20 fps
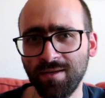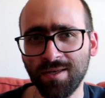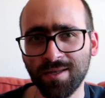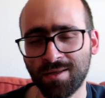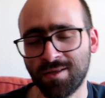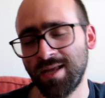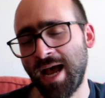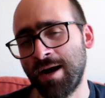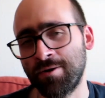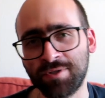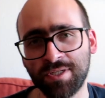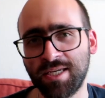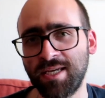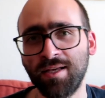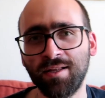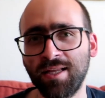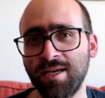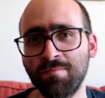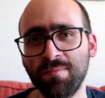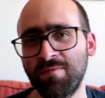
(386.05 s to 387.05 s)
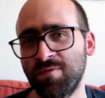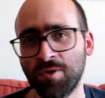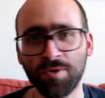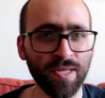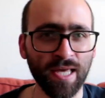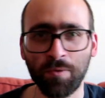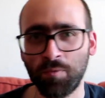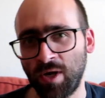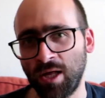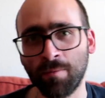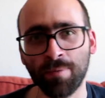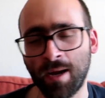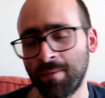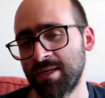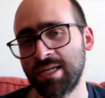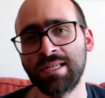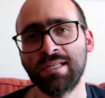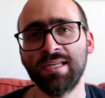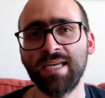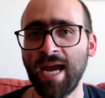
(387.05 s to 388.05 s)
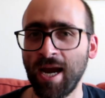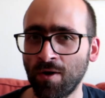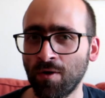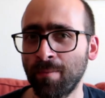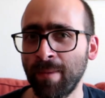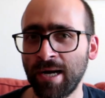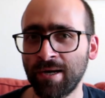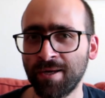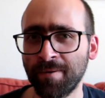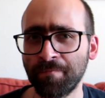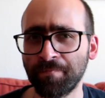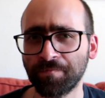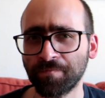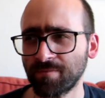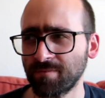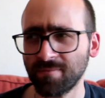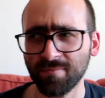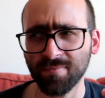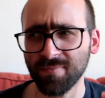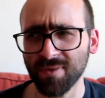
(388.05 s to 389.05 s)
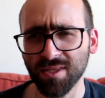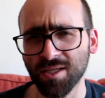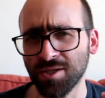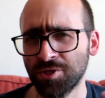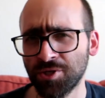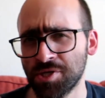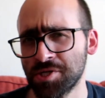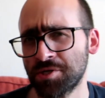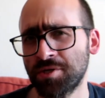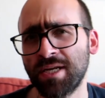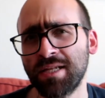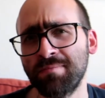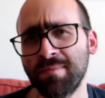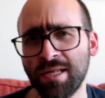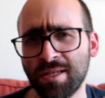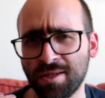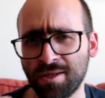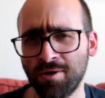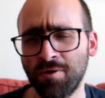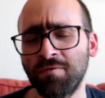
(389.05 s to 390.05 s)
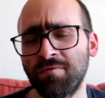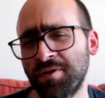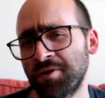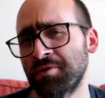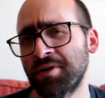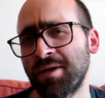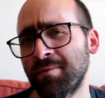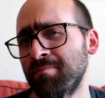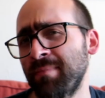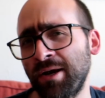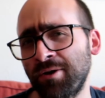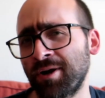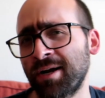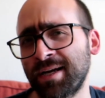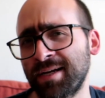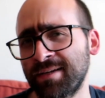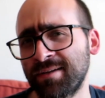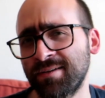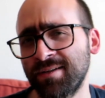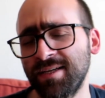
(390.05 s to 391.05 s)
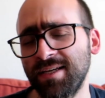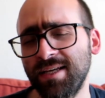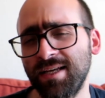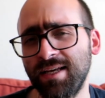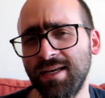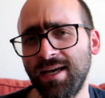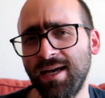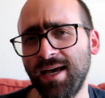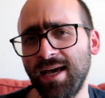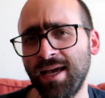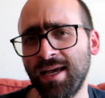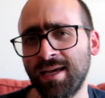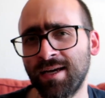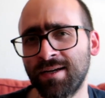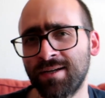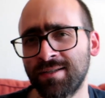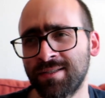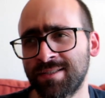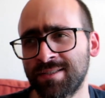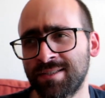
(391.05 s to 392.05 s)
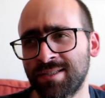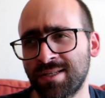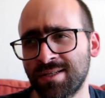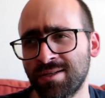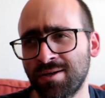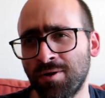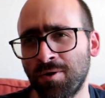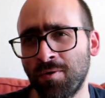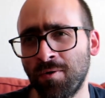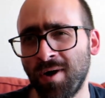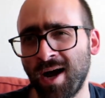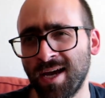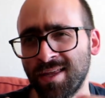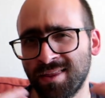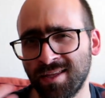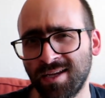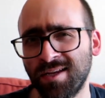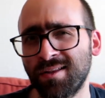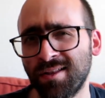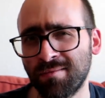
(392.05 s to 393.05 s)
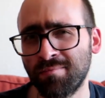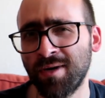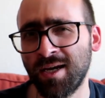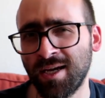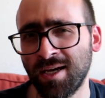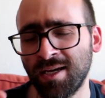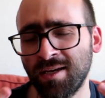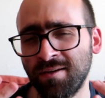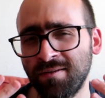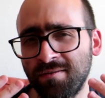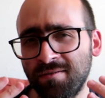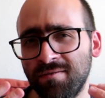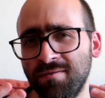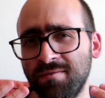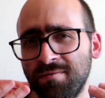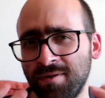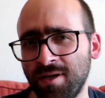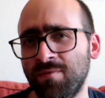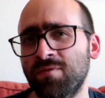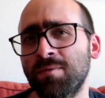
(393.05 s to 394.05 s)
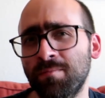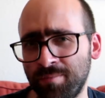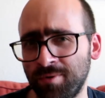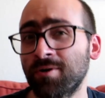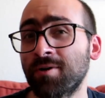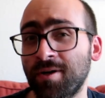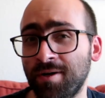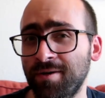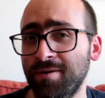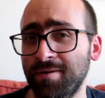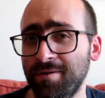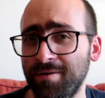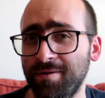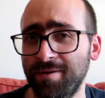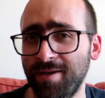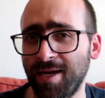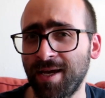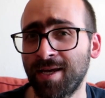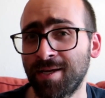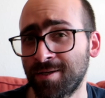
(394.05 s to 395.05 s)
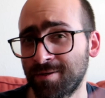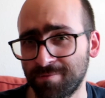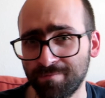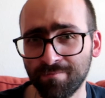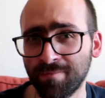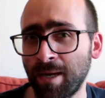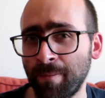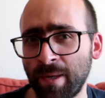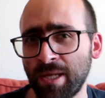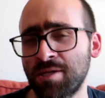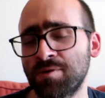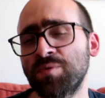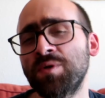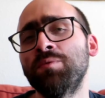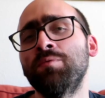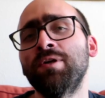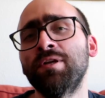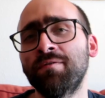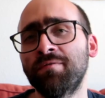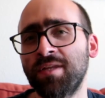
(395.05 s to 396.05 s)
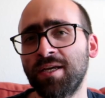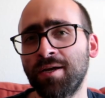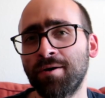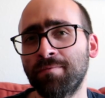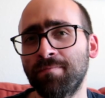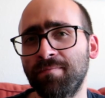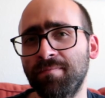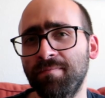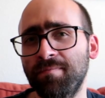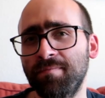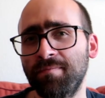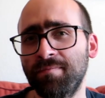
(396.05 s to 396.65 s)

is out to kill him, even though that whale probably doesn't care about him. It just strikes me as so very American. And so I think it's my favorite book and my best reread of the year.